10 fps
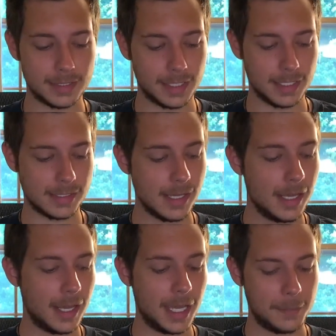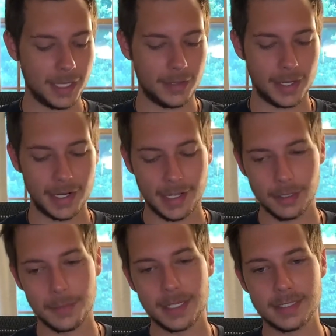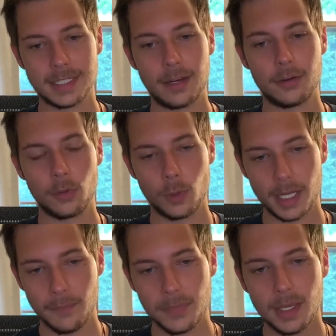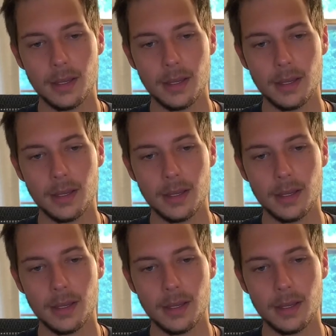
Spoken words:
and happy that Element is out of the way.